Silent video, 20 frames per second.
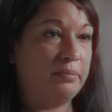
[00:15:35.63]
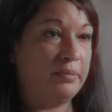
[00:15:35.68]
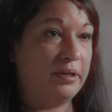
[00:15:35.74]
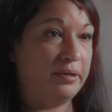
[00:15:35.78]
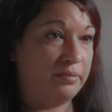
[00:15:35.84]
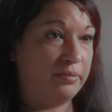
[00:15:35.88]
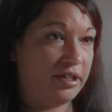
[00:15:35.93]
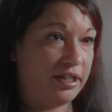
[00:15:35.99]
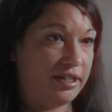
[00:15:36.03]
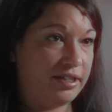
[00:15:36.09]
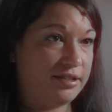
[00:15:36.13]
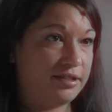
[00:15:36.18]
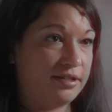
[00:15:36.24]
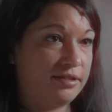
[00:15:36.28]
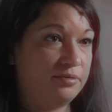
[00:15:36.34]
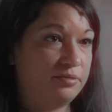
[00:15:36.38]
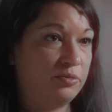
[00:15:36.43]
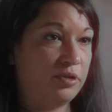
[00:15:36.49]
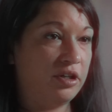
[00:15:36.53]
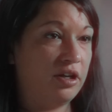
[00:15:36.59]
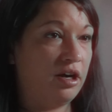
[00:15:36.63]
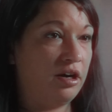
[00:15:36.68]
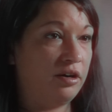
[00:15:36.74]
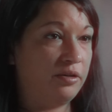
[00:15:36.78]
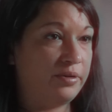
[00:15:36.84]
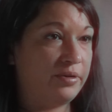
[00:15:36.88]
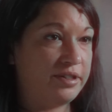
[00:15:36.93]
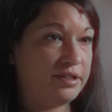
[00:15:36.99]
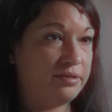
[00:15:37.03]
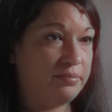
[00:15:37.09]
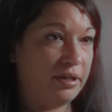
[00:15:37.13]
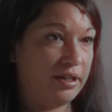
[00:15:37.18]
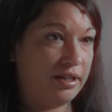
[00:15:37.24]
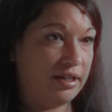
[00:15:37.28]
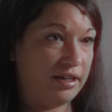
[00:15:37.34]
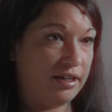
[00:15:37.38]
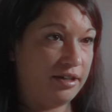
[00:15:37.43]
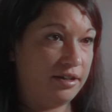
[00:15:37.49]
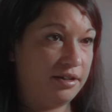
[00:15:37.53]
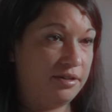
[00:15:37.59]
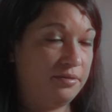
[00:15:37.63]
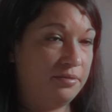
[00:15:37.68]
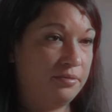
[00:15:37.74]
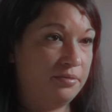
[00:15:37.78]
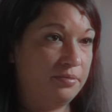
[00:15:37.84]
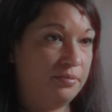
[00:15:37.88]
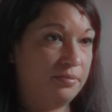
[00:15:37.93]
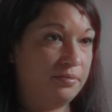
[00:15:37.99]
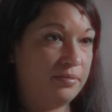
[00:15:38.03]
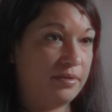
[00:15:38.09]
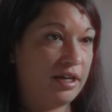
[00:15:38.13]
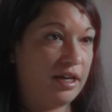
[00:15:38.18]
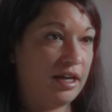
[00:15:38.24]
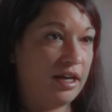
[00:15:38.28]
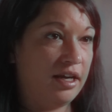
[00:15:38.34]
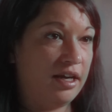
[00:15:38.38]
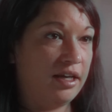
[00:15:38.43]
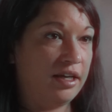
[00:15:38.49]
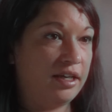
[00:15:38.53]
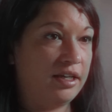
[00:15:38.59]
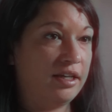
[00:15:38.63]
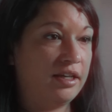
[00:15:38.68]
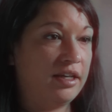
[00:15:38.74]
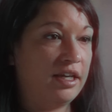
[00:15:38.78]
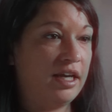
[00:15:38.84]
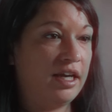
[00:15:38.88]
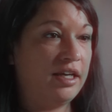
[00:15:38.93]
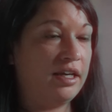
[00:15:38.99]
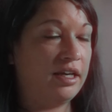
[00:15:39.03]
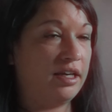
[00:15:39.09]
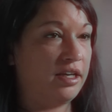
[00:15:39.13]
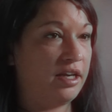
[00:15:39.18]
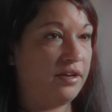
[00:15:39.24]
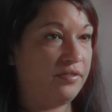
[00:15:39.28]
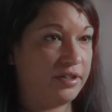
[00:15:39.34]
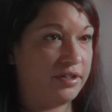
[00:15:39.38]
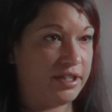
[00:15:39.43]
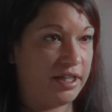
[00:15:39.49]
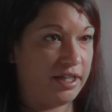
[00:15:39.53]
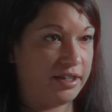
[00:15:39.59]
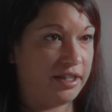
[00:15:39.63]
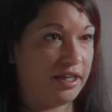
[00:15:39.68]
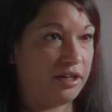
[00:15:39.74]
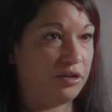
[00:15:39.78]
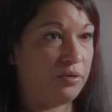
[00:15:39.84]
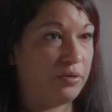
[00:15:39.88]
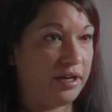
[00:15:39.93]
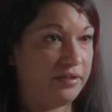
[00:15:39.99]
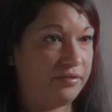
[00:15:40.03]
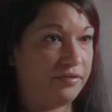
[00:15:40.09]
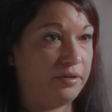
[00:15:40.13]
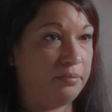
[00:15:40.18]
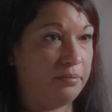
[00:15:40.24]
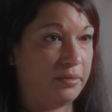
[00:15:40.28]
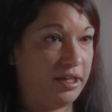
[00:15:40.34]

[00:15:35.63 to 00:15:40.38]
my memories will always be there, and he can never take that away